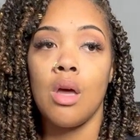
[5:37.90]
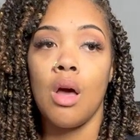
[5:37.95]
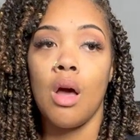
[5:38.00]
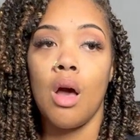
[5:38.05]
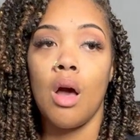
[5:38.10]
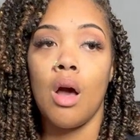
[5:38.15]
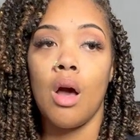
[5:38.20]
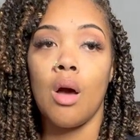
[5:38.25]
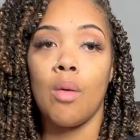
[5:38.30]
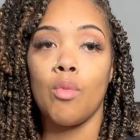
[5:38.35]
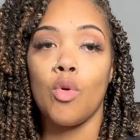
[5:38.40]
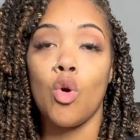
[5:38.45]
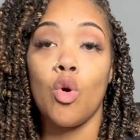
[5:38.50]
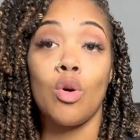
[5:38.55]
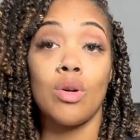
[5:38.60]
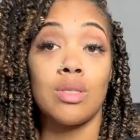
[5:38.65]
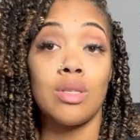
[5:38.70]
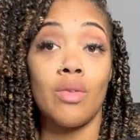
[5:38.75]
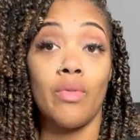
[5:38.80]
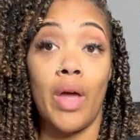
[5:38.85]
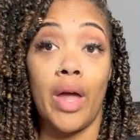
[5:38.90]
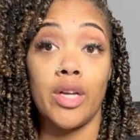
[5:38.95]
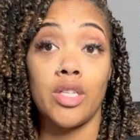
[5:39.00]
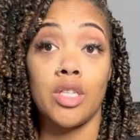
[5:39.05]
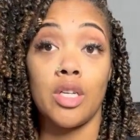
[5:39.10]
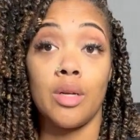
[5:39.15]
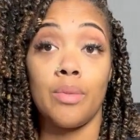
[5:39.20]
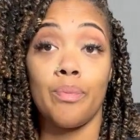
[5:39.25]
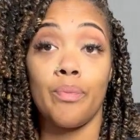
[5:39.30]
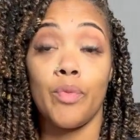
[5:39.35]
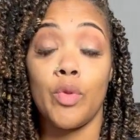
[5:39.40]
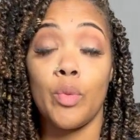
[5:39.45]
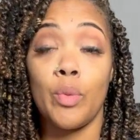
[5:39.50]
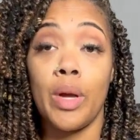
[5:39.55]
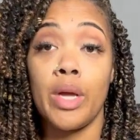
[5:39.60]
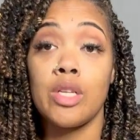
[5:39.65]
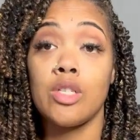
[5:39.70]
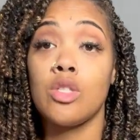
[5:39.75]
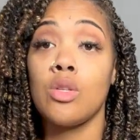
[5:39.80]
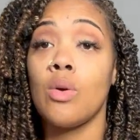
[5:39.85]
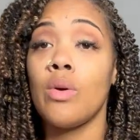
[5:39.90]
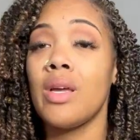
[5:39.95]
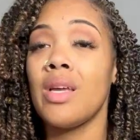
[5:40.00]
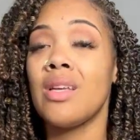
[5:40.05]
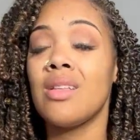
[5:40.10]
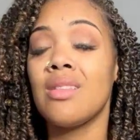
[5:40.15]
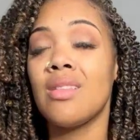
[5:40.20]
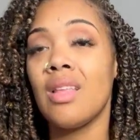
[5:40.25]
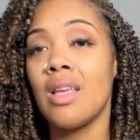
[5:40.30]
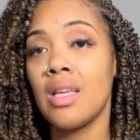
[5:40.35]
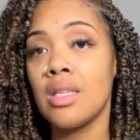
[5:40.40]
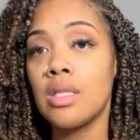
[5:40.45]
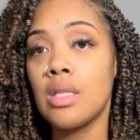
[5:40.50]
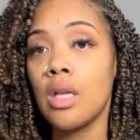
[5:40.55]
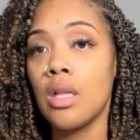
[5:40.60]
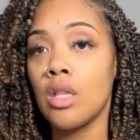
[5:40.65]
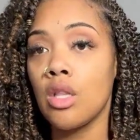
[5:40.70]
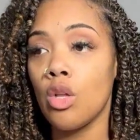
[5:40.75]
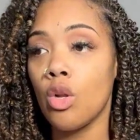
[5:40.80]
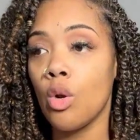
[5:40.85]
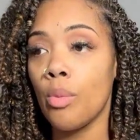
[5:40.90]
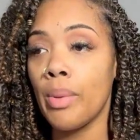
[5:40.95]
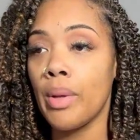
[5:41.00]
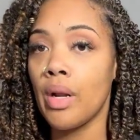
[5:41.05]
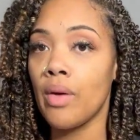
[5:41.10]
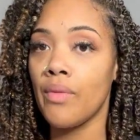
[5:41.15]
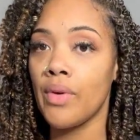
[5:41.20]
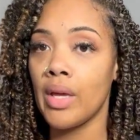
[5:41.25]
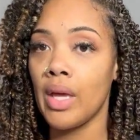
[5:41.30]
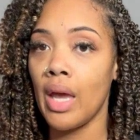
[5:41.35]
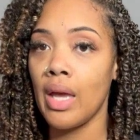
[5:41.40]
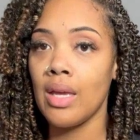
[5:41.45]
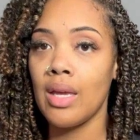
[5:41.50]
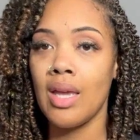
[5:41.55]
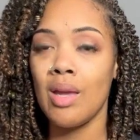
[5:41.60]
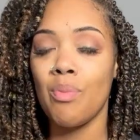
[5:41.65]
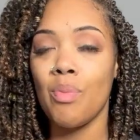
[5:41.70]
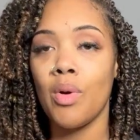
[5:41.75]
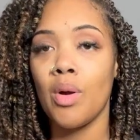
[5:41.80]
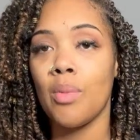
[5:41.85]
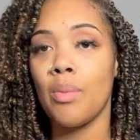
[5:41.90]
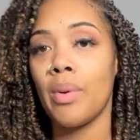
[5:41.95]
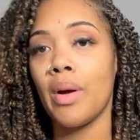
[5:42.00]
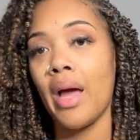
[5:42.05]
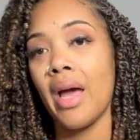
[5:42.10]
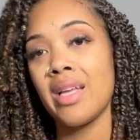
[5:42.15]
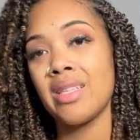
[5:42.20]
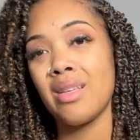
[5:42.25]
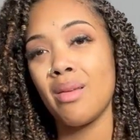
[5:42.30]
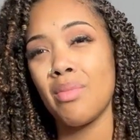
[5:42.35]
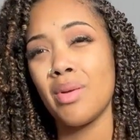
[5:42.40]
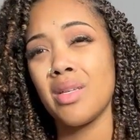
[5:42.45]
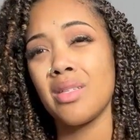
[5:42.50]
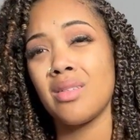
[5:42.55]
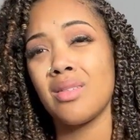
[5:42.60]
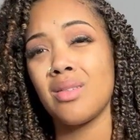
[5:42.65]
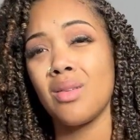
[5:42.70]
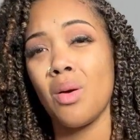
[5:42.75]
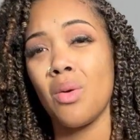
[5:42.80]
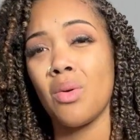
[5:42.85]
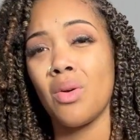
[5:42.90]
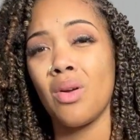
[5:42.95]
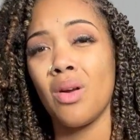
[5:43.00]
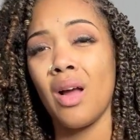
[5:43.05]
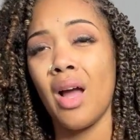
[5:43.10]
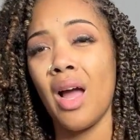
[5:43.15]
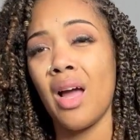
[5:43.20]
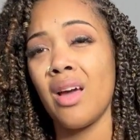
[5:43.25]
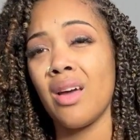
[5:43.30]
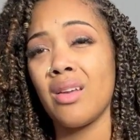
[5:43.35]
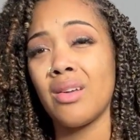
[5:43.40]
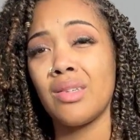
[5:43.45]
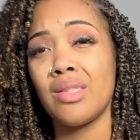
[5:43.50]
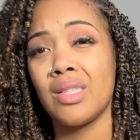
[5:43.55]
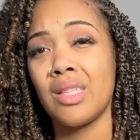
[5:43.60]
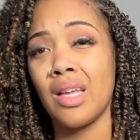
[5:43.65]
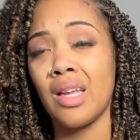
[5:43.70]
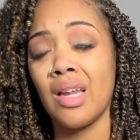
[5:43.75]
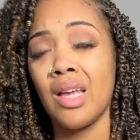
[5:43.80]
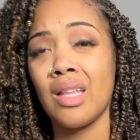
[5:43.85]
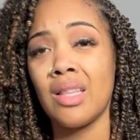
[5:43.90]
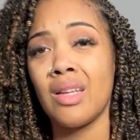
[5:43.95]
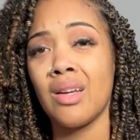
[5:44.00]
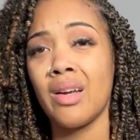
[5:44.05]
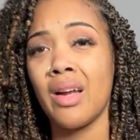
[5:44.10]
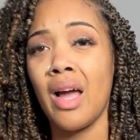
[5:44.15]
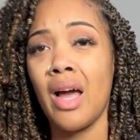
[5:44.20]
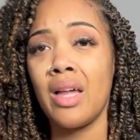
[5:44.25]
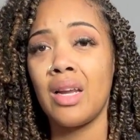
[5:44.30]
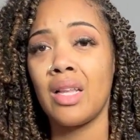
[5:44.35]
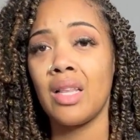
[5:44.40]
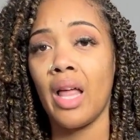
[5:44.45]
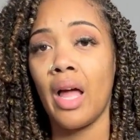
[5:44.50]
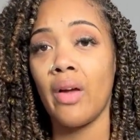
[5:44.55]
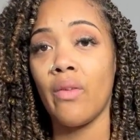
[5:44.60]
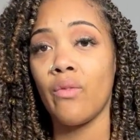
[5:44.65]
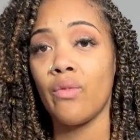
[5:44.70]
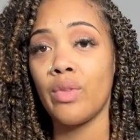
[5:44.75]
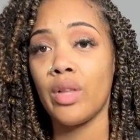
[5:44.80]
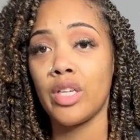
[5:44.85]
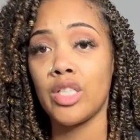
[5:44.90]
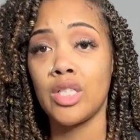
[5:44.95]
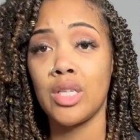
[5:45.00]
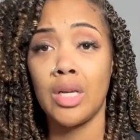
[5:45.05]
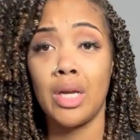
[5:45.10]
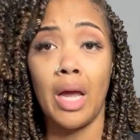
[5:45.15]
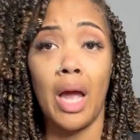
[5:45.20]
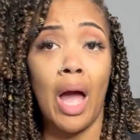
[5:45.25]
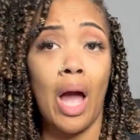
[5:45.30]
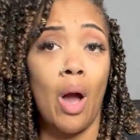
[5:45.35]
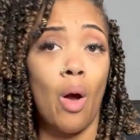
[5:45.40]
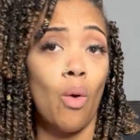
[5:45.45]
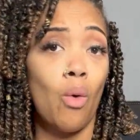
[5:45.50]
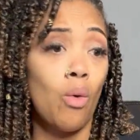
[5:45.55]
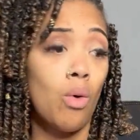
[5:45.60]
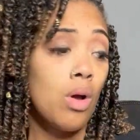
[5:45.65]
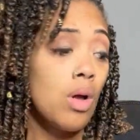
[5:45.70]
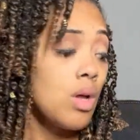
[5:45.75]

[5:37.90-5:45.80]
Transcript: um, course of action, right? So it, it's a little bit of a gatekeeper, but as a business owner, I understand that they're kind of like flushing out